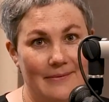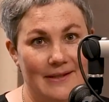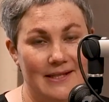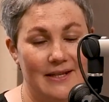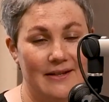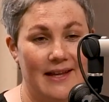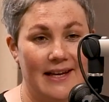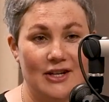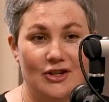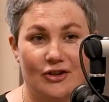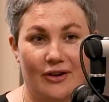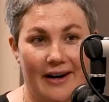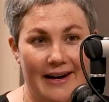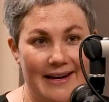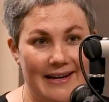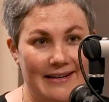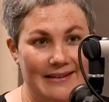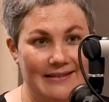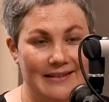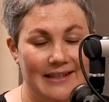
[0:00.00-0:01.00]
And so they
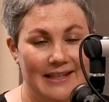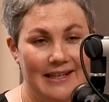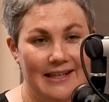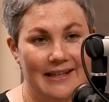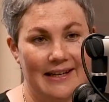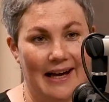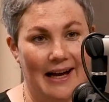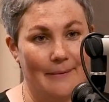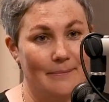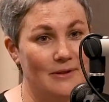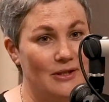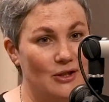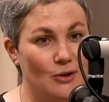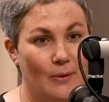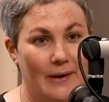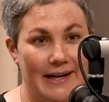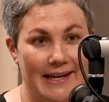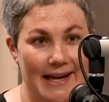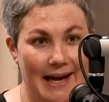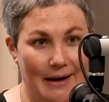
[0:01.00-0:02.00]
train up to
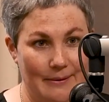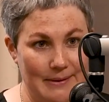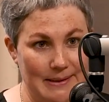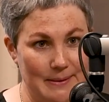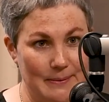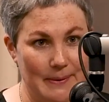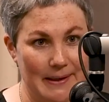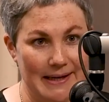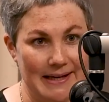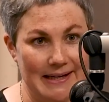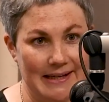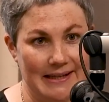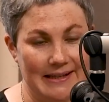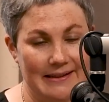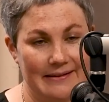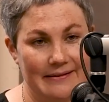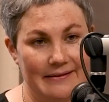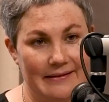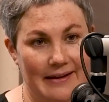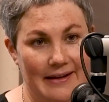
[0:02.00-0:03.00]
20 hours a
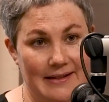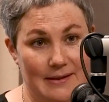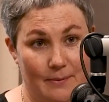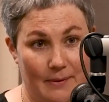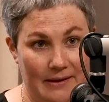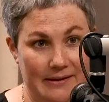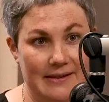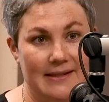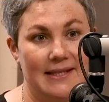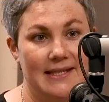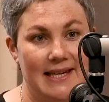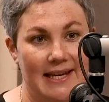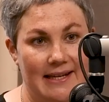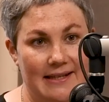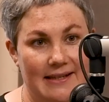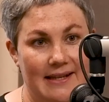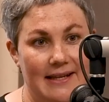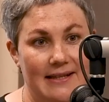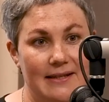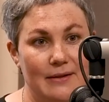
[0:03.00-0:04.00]
week as well as
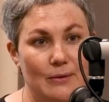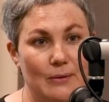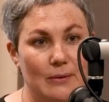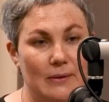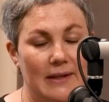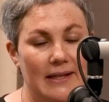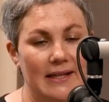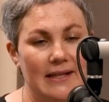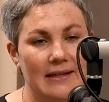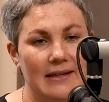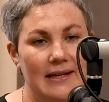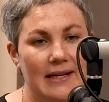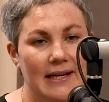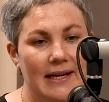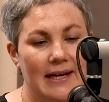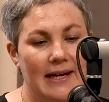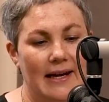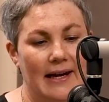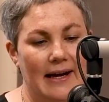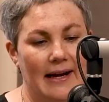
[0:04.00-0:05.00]
attend their schooling
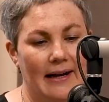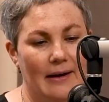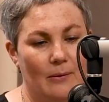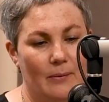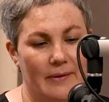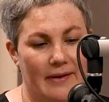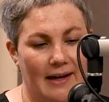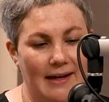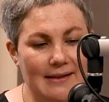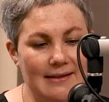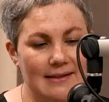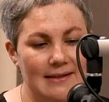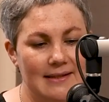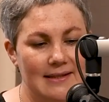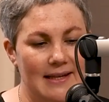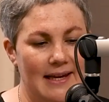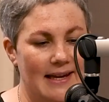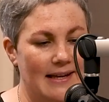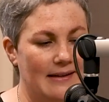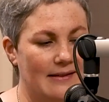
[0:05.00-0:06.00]
with us,
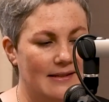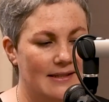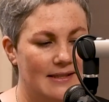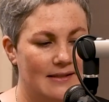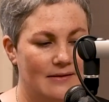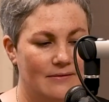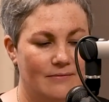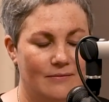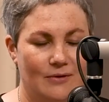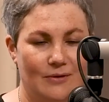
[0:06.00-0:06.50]
and